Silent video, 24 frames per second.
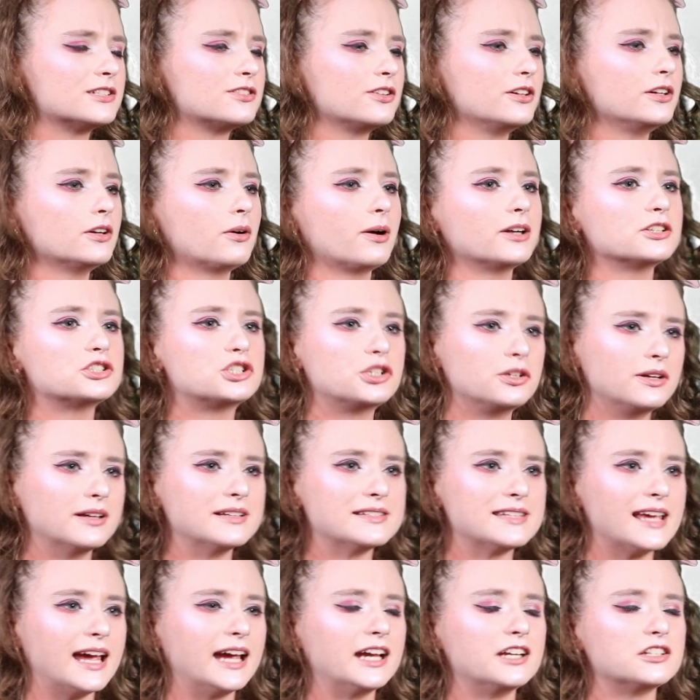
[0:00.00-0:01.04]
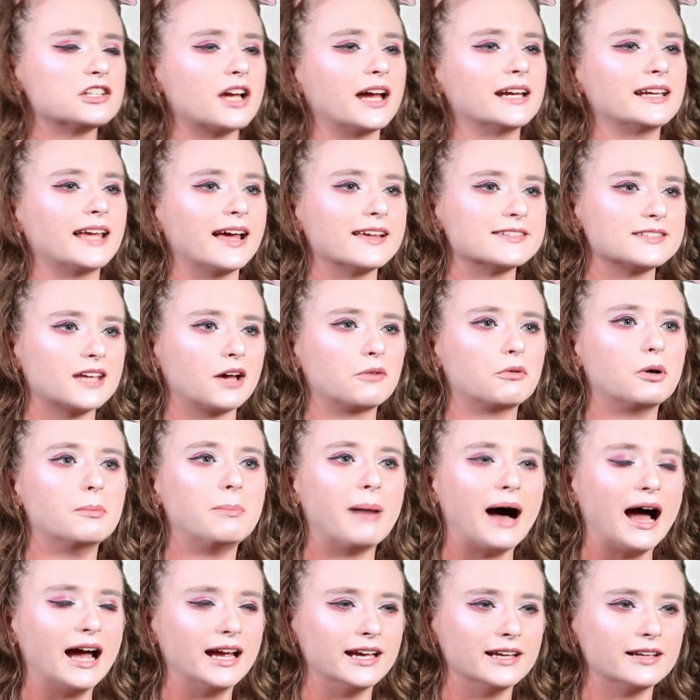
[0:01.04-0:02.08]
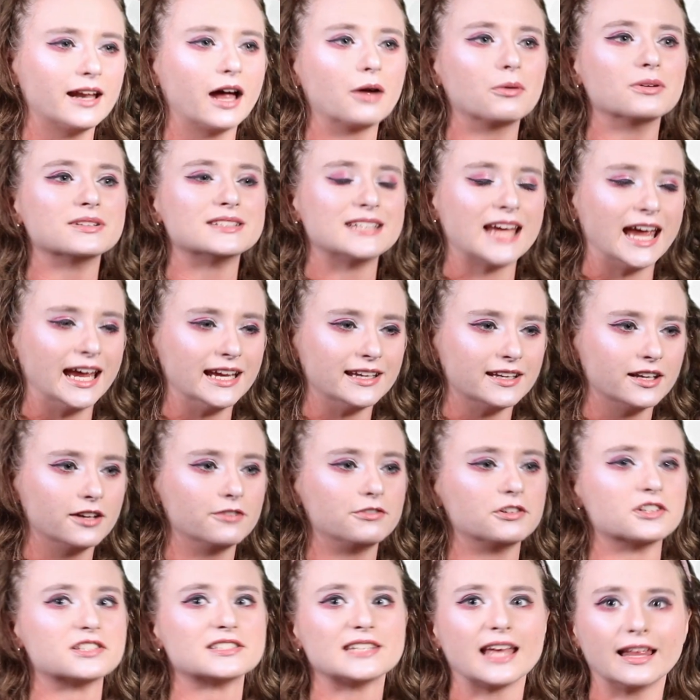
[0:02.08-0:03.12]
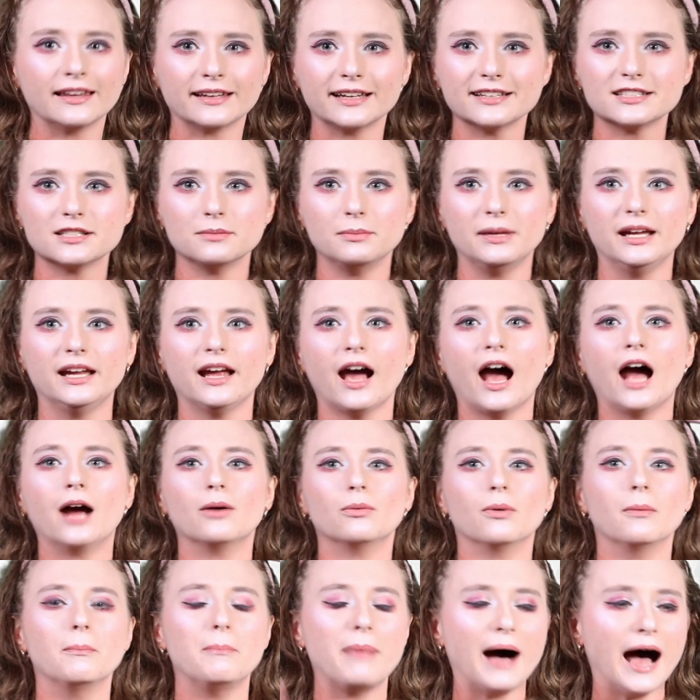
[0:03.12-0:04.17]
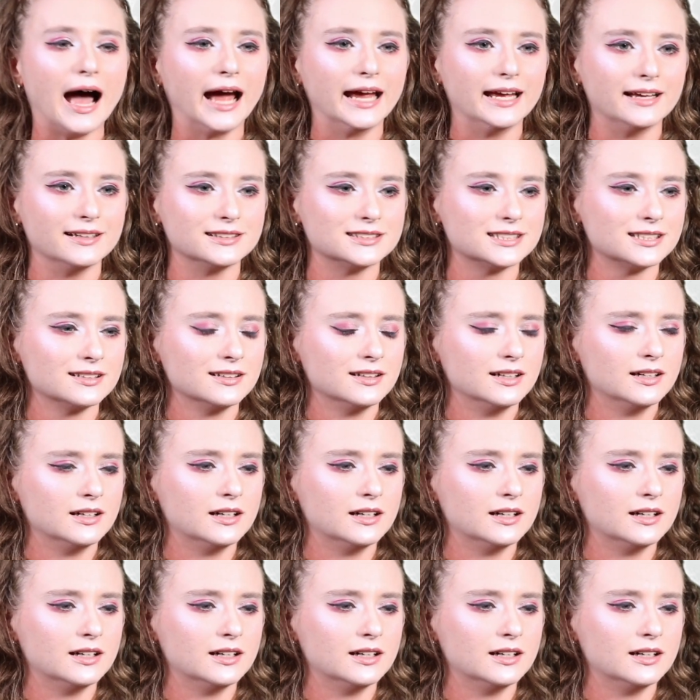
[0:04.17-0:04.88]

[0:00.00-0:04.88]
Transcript: So you know what? Chuya's age, I guess I will buy it. I will take it. If you're selling it to me, I will buy it.